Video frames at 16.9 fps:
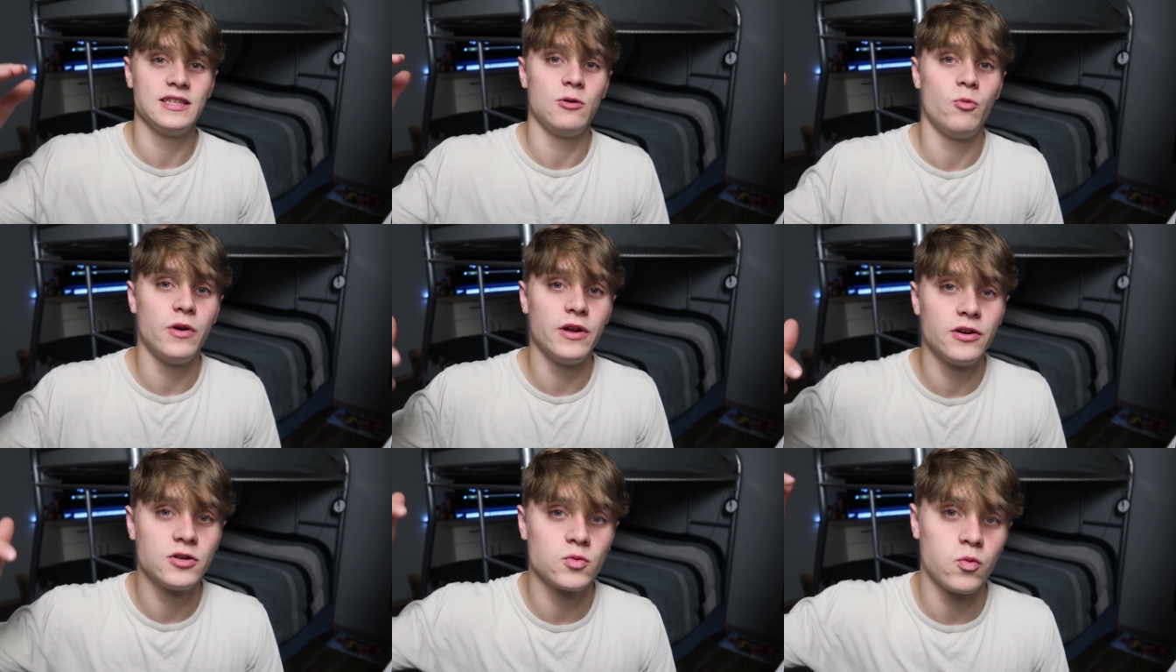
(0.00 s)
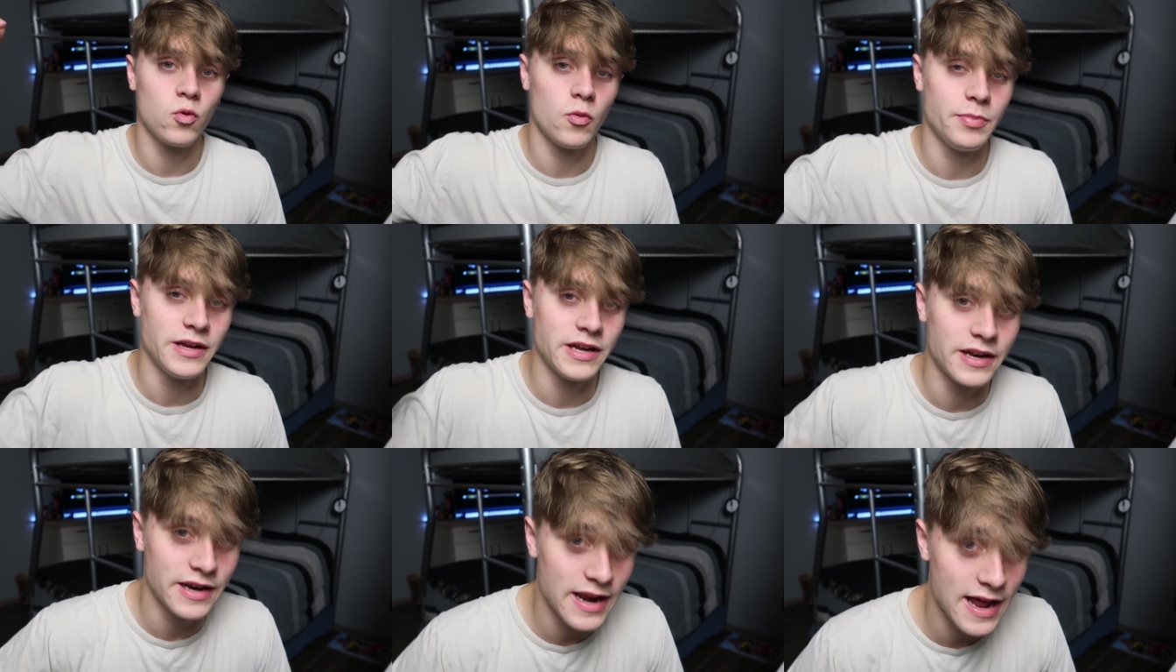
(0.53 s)
The winners will
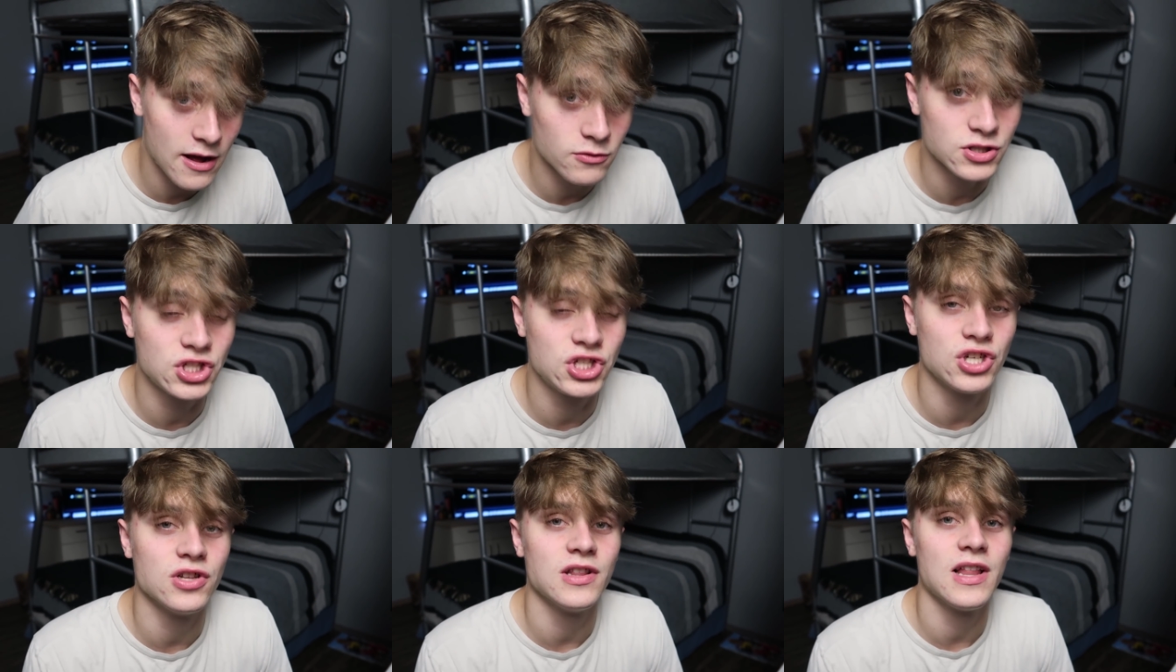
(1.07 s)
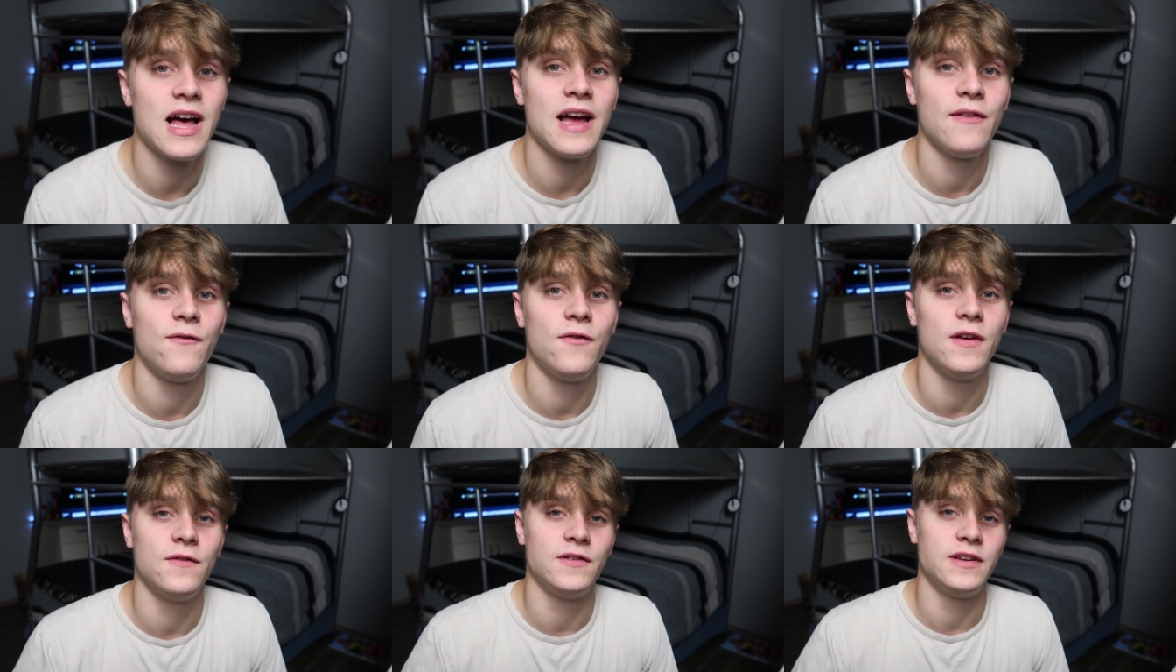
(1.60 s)
be announced July
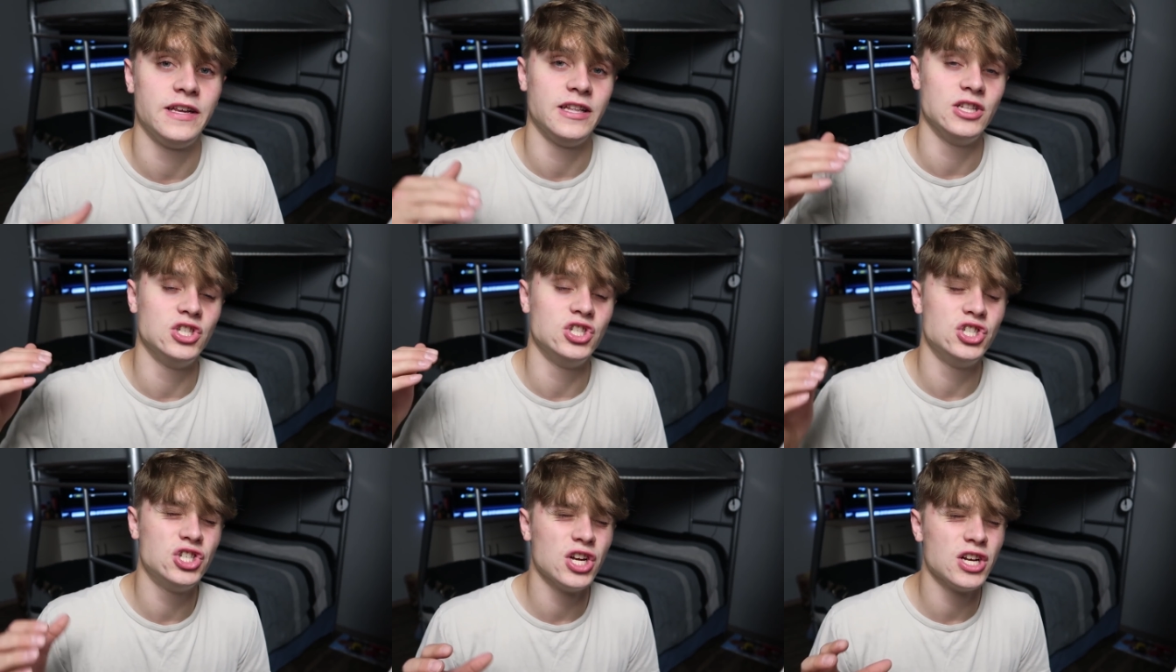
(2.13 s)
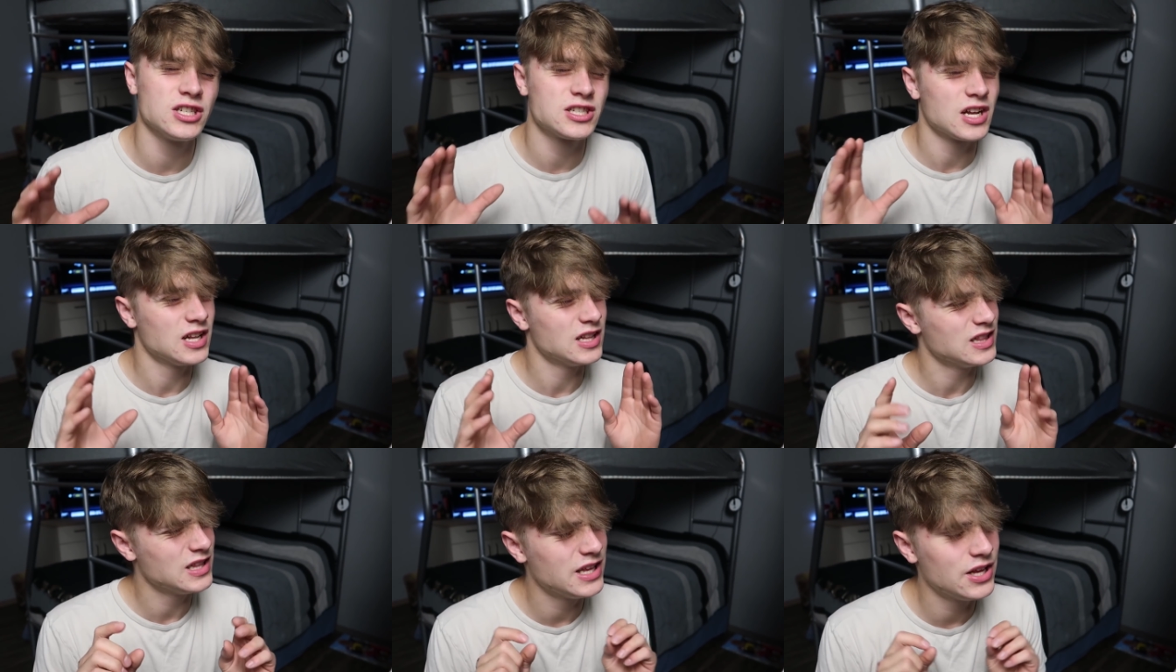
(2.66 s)
15th, just
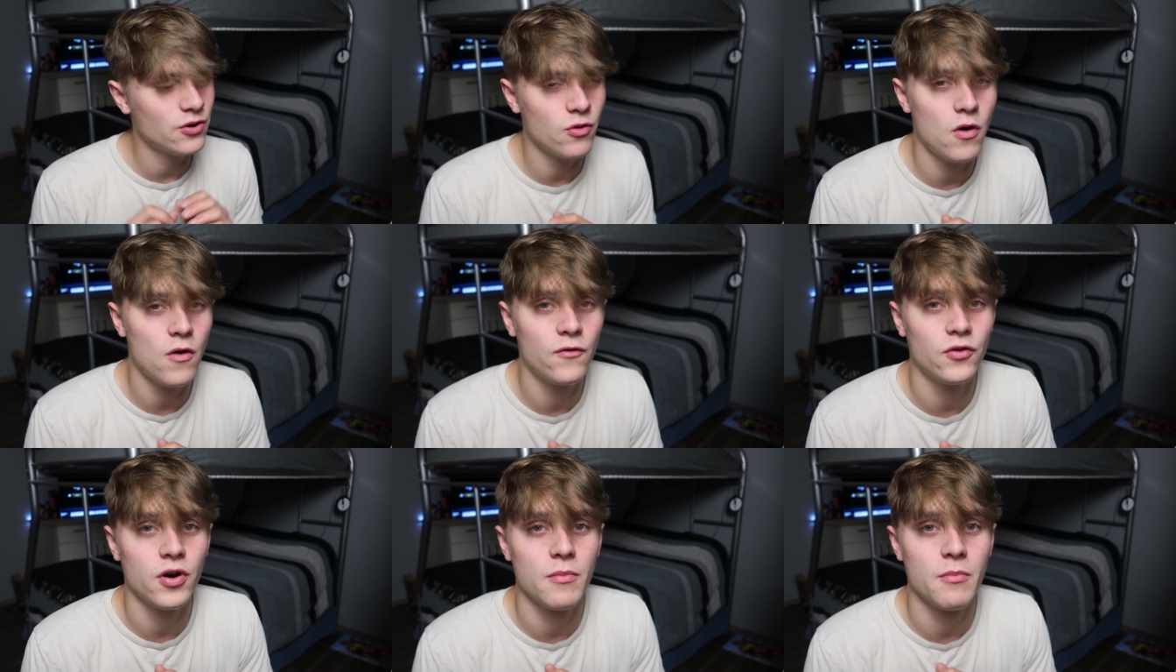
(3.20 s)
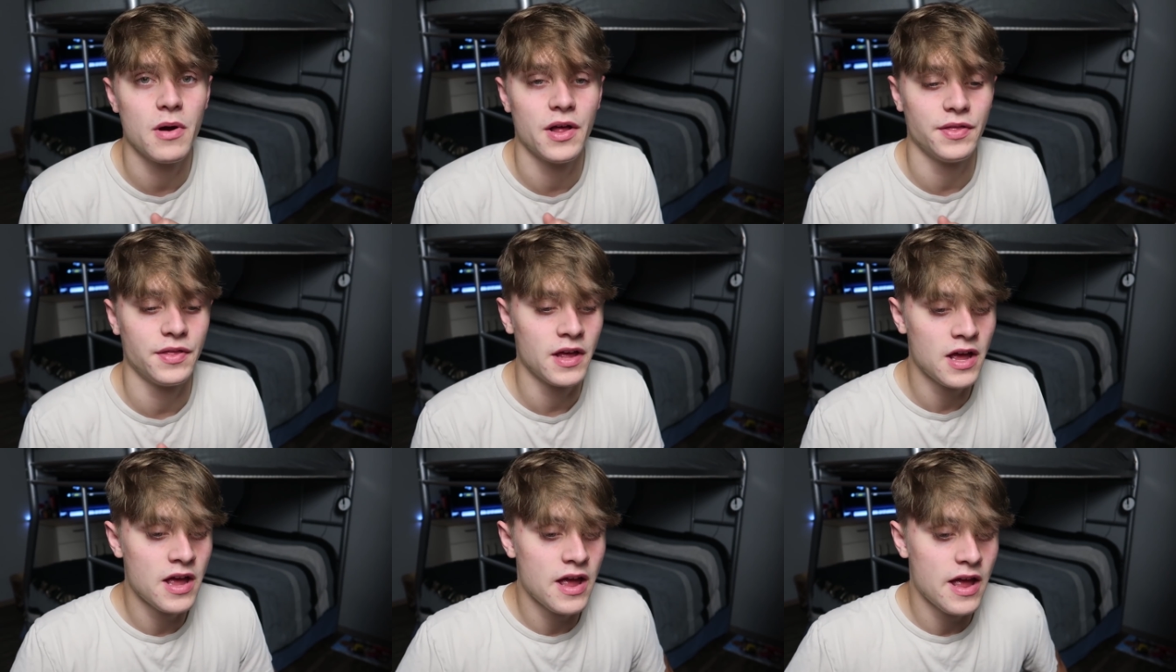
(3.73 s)
a little over a
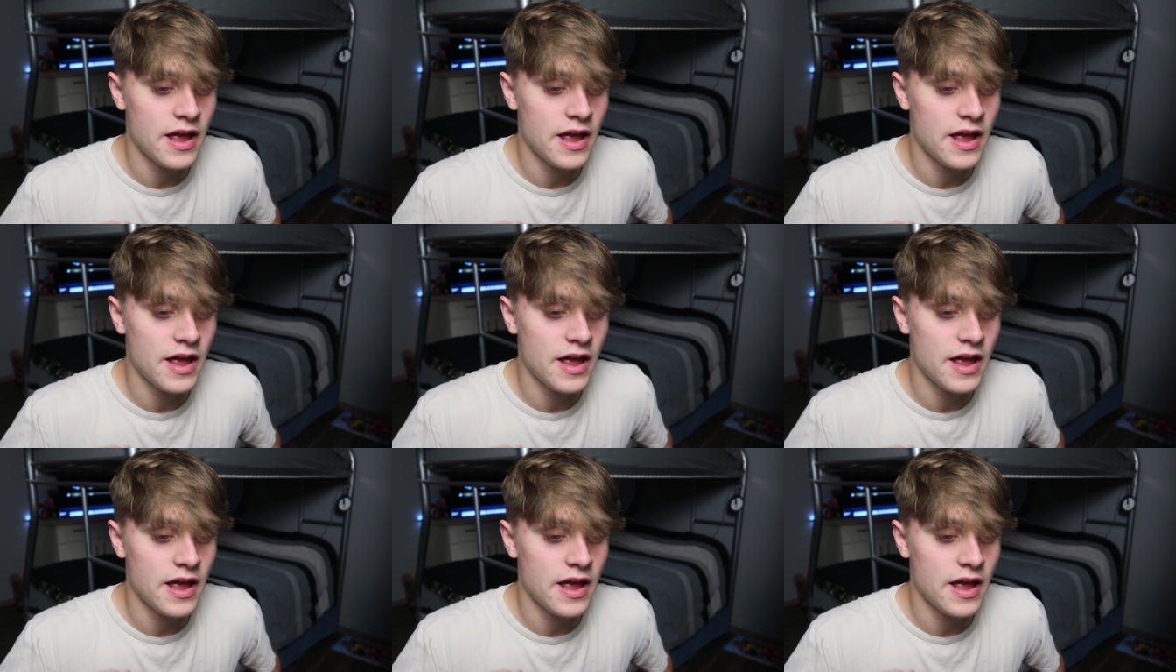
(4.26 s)
month,